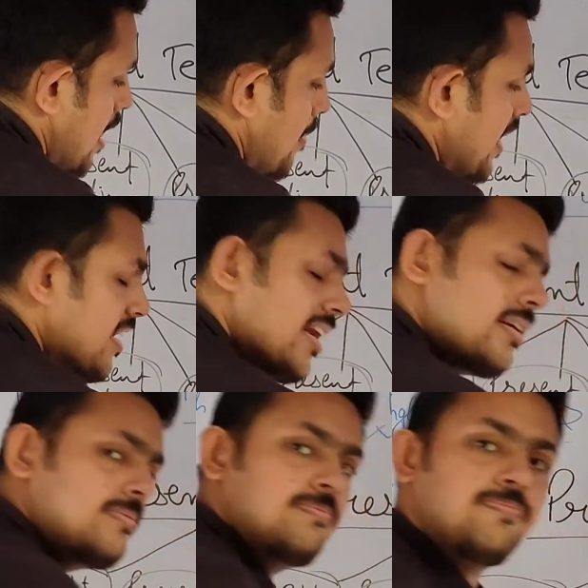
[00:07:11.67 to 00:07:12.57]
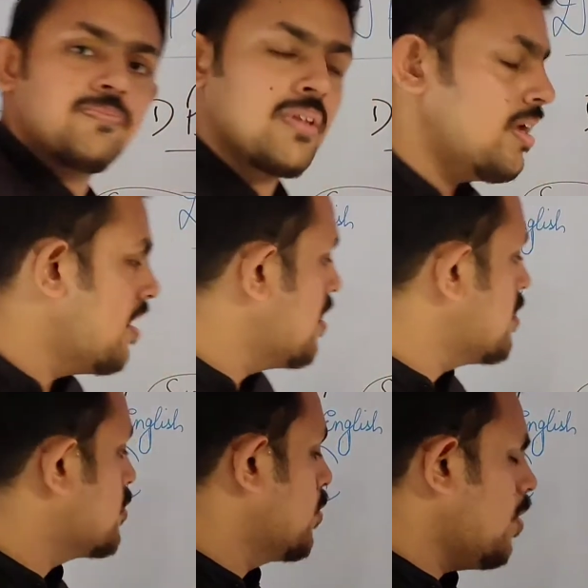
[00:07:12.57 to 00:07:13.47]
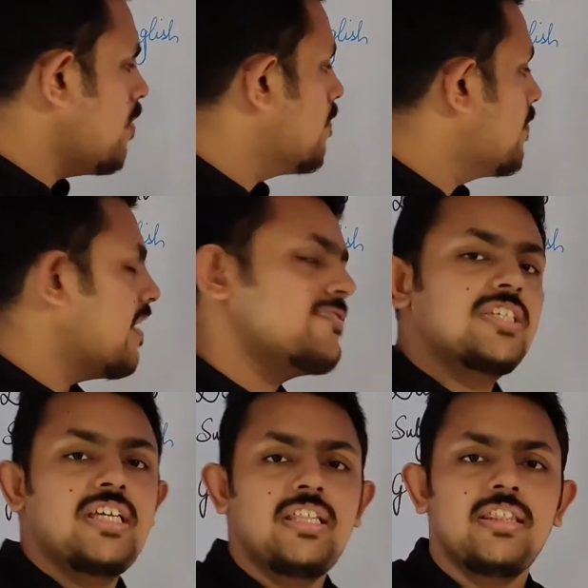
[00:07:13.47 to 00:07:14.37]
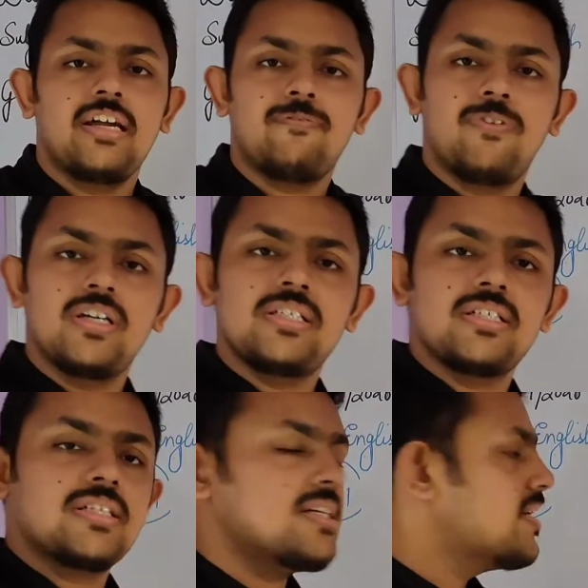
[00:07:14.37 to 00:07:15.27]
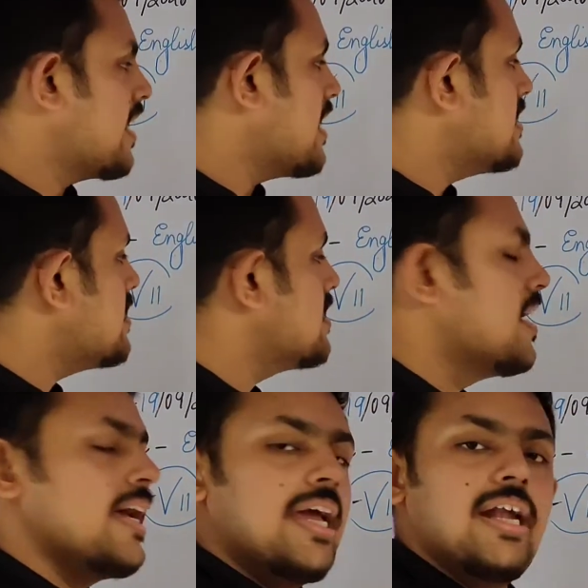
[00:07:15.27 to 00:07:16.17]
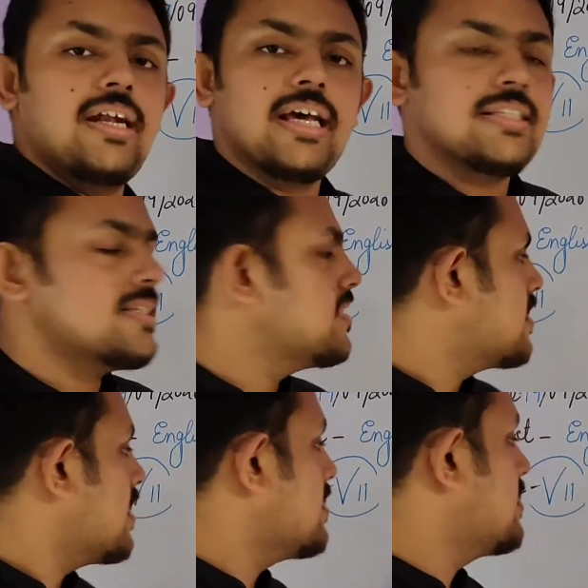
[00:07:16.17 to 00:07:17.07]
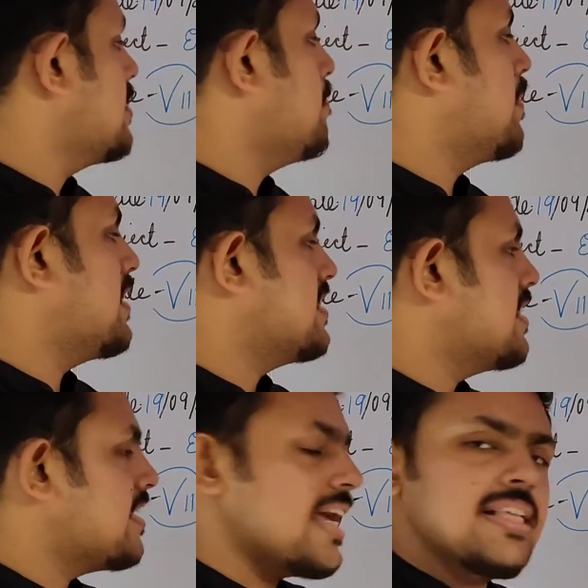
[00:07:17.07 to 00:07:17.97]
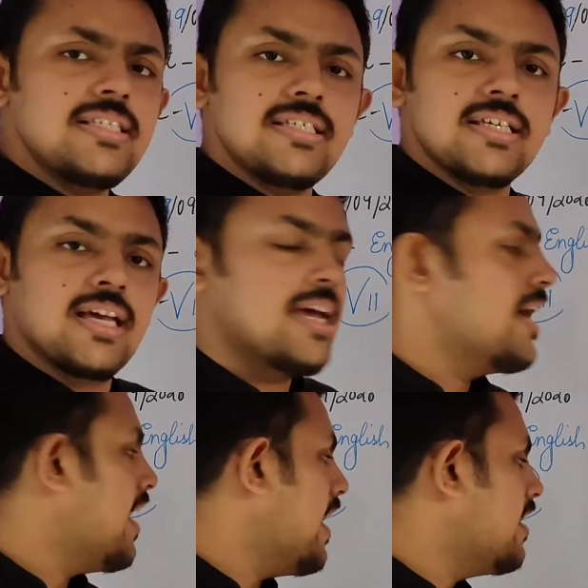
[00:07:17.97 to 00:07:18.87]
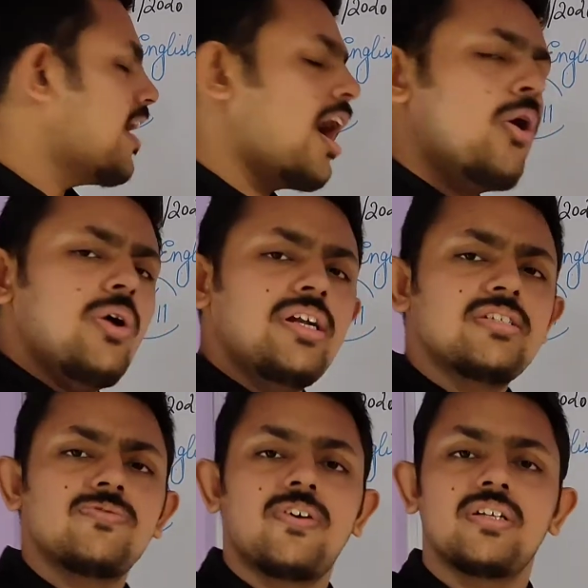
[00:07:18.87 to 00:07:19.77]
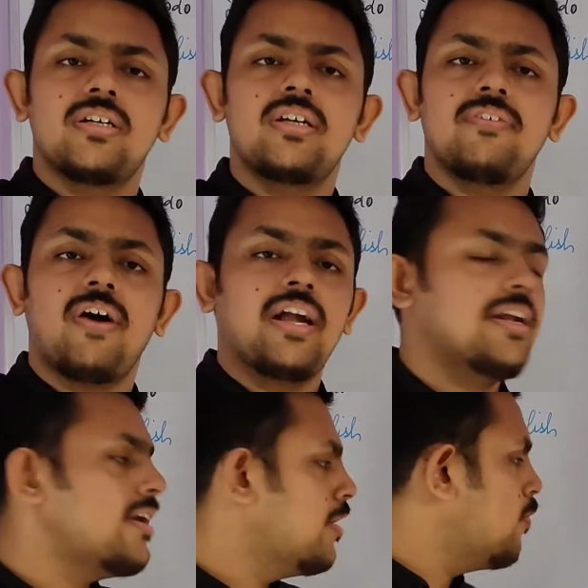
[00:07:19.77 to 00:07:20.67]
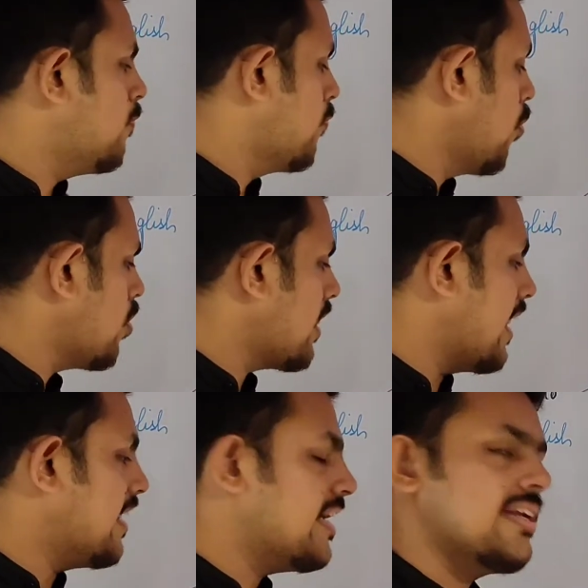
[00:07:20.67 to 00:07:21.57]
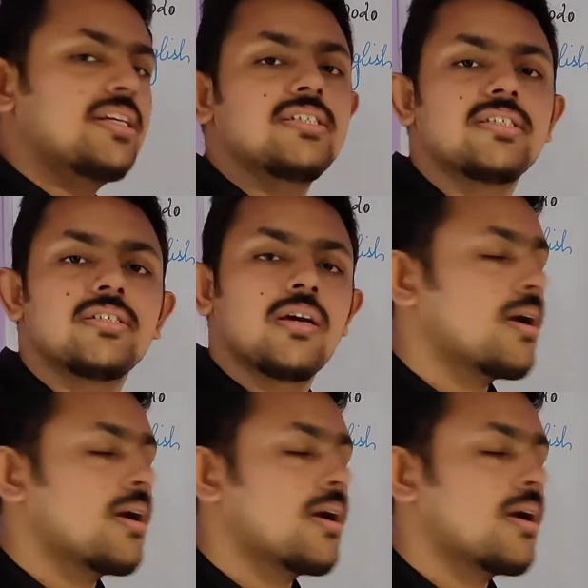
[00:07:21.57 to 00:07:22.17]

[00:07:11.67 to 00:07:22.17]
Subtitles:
Am I clear? So we have seen that first tense in tenses is the present tense, and now it is further divided into four categories.